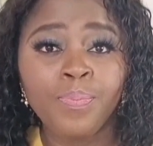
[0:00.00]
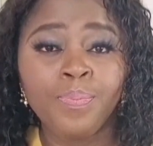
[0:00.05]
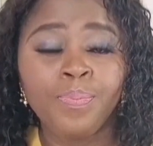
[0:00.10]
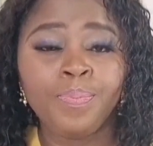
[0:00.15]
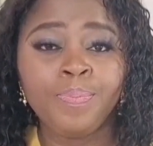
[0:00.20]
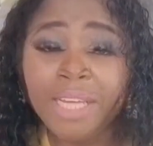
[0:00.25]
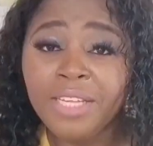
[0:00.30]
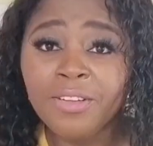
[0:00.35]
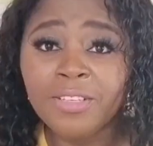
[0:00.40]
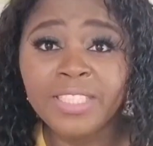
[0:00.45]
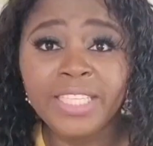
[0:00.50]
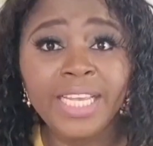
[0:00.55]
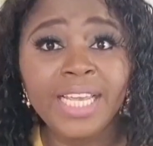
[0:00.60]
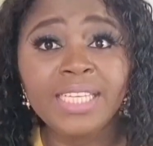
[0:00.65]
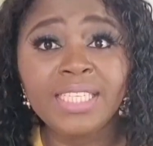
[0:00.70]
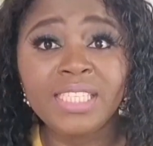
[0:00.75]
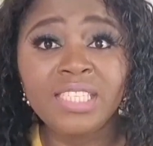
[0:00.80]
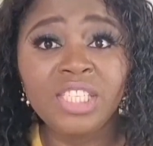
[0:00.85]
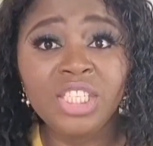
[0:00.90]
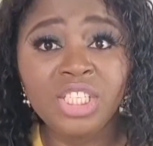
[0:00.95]
While you're
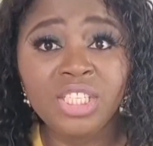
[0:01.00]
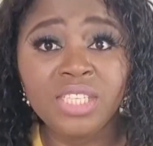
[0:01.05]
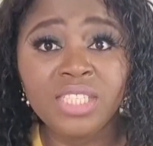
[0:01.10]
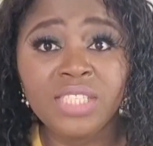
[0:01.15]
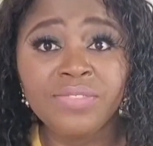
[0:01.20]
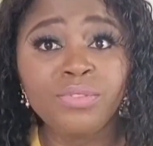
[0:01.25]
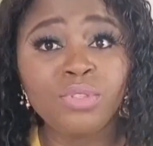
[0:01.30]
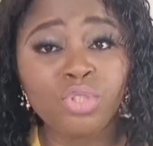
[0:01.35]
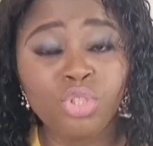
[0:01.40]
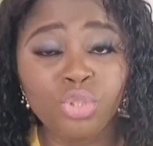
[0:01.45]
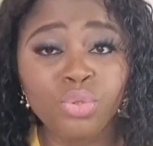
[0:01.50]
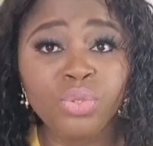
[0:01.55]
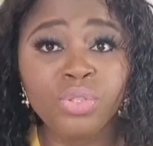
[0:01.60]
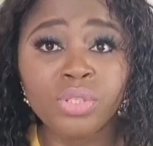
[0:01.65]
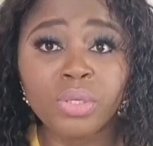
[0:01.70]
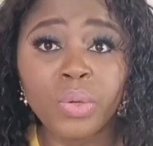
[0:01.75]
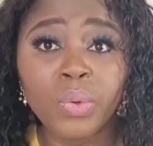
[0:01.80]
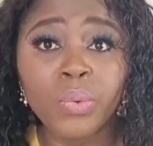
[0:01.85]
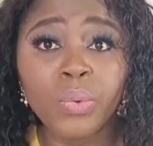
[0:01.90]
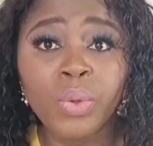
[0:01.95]
taking the initiative to do
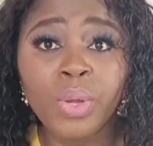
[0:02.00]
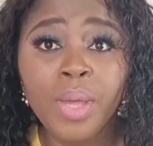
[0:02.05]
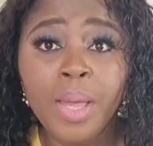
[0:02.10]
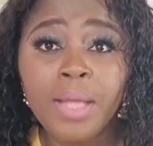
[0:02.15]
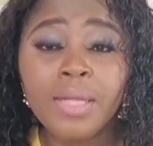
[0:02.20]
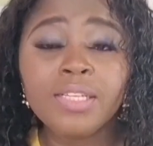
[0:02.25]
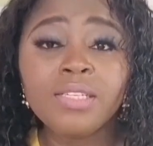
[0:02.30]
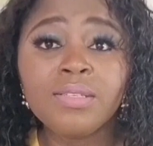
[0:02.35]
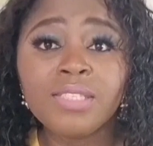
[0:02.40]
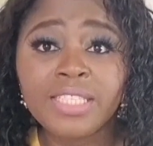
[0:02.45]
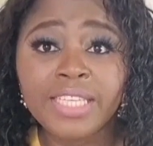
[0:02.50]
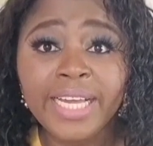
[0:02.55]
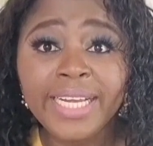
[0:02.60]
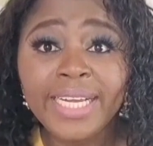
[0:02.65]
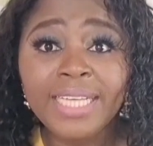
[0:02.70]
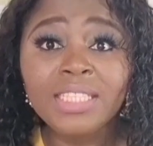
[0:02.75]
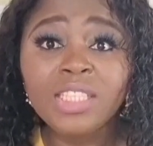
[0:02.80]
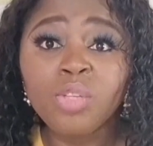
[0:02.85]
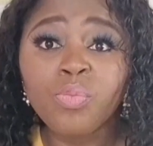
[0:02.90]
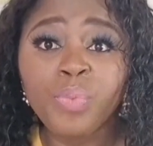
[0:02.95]
so,
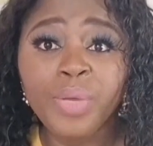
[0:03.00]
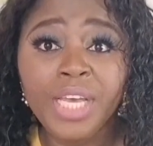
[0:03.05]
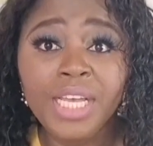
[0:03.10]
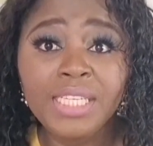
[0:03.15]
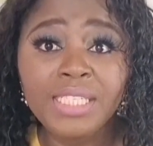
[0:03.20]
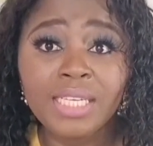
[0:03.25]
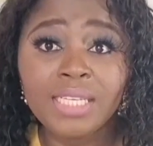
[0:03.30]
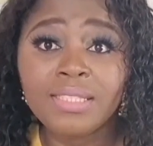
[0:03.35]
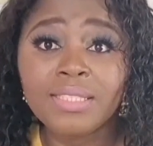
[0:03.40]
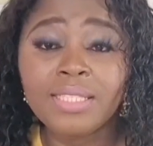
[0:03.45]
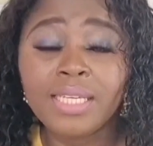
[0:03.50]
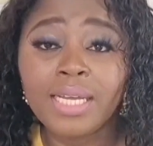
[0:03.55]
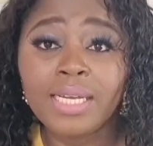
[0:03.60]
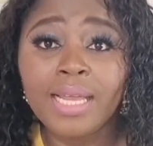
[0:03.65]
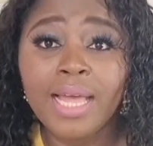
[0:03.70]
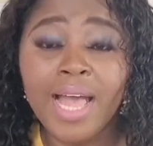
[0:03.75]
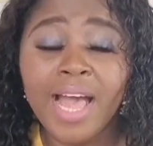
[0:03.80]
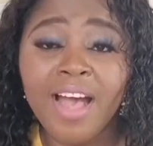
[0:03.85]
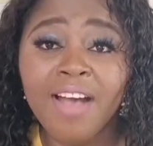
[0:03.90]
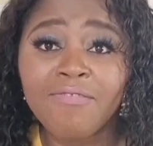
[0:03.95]
target the patients
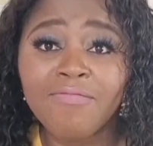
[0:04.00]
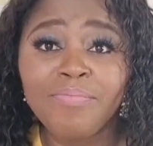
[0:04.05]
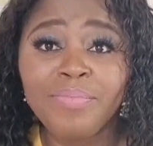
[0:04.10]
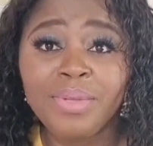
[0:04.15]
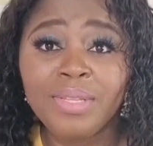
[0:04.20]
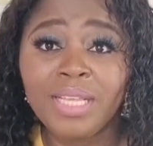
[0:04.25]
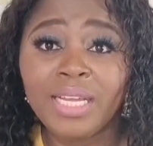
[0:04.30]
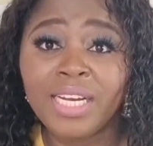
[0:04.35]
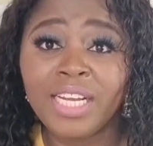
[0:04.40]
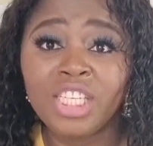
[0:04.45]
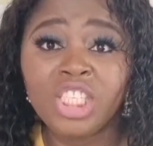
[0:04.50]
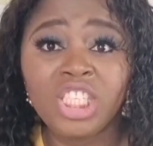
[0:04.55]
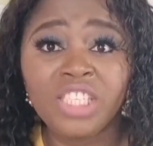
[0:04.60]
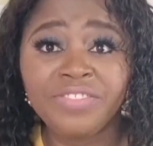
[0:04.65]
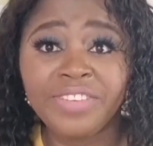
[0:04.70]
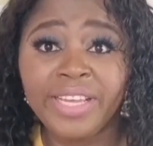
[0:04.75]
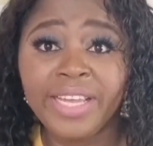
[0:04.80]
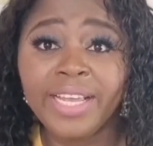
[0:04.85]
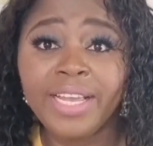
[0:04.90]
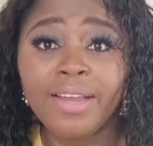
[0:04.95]
that are
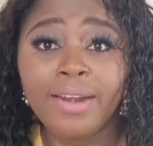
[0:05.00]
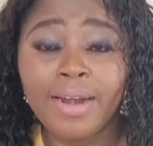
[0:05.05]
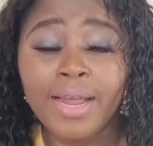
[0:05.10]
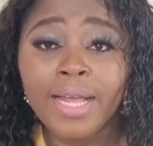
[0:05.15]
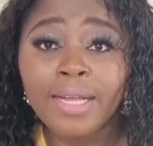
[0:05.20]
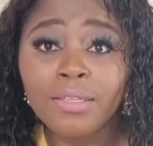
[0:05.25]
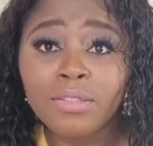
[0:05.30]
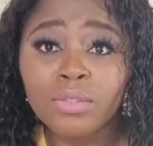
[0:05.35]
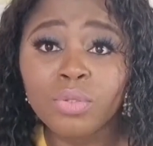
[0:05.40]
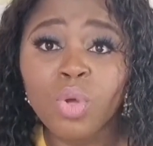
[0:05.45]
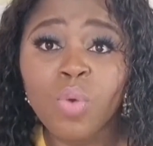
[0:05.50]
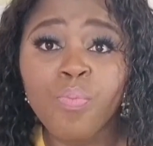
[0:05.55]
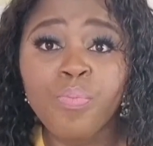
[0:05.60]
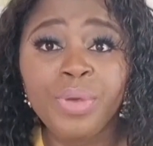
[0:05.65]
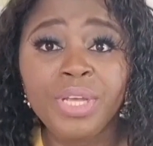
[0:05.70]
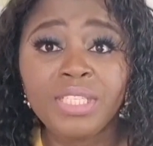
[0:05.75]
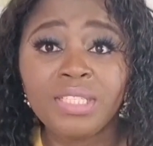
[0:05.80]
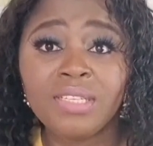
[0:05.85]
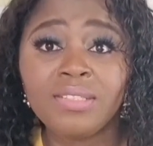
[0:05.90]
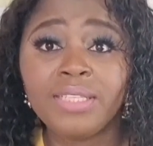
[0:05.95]
schwer erkrankt or
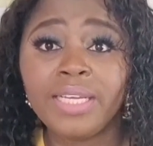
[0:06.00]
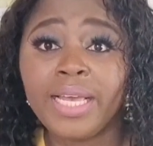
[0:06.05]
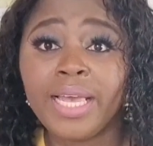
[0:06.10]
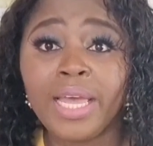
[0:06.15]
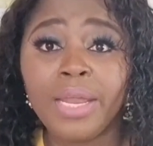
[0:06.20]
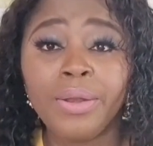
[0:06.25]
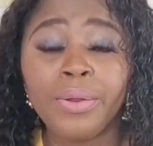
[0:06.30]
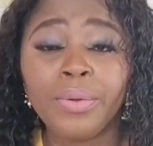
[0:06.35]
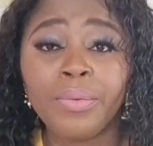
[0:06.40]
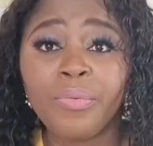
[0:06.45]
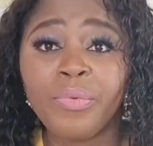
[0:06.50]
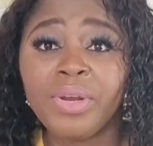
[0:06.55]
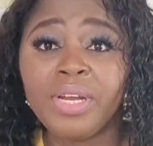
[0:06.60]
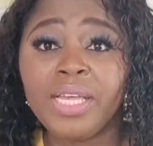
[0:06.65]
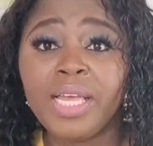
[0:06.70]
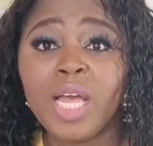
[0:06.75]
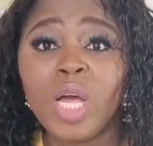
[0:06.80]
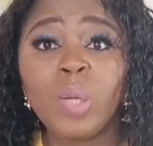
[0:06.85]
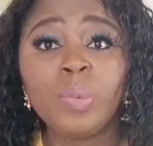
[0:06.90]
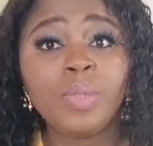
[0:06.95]
patients that cannot
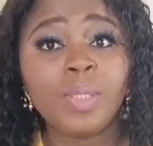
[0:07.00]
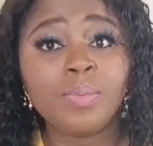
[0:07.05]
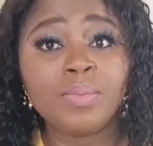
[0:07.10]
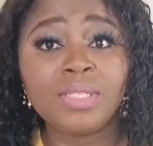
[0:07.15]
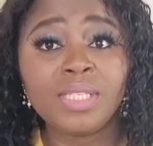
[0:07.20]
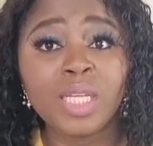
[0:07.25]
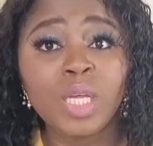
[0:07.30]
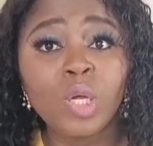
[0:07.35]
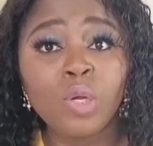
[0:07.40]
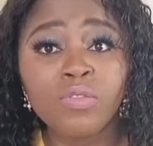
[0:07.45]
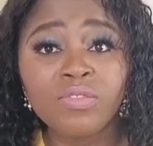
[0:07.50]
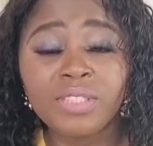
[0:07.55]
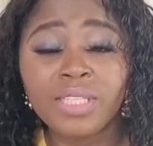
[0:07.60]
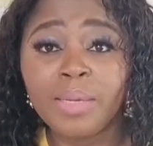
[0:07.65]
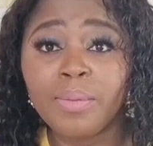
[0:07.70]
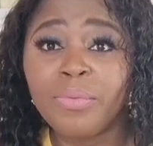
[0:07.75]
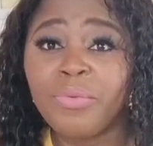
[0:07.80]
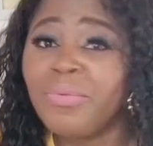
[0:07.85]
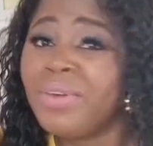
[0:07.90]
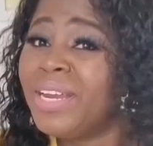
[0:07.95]
really help themselves,
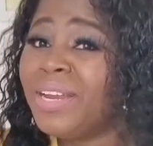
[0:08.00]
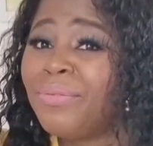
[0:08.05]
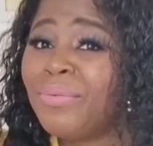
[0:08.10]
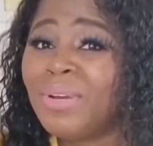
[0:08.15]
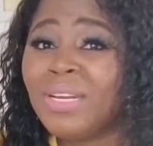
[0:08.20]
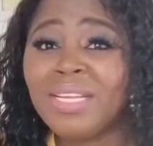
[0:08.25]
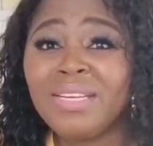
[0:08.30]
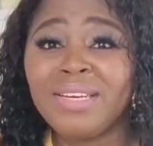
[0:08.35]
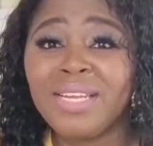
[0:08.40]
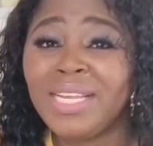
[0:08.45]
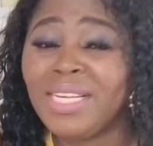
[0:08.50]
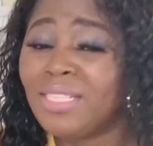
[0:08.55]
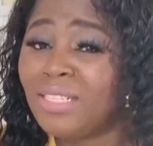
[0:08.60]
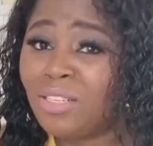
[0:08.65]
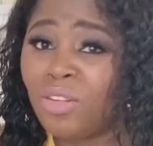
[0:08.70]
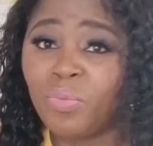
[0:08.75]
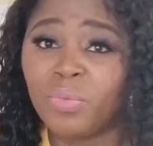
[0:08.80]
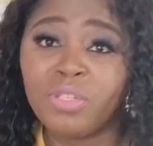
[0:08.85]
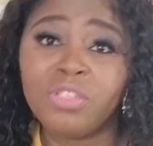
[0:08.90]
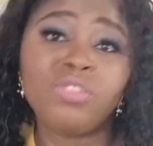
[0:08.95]
that really need
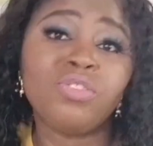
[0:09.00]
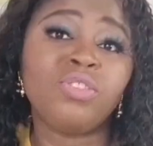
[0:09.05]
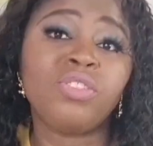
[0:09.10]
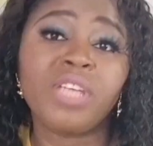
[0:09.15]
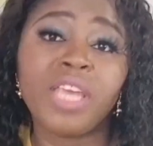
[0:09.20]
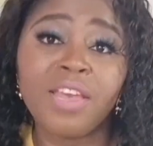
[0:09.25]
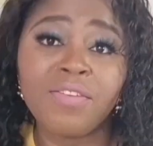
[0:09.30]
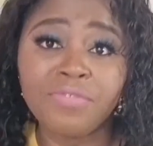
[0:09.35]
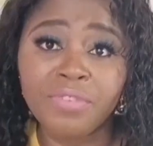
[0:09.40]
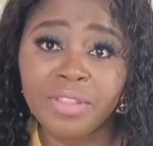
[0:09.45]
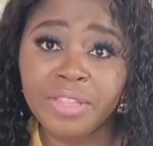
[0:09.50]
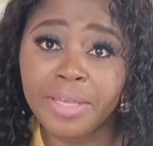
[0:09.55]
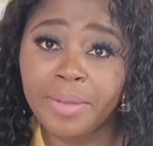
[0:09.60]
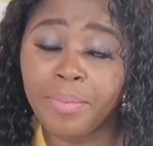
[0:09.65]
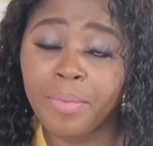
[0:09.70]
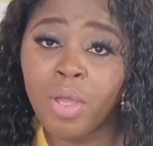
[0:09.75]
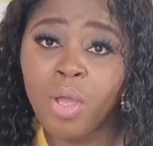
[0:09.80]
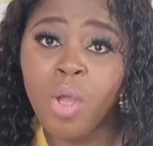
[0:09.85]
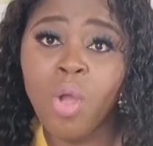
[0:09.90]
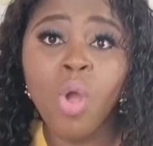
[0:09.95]
someone to care for
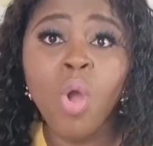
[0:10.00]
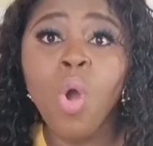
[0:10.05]
them,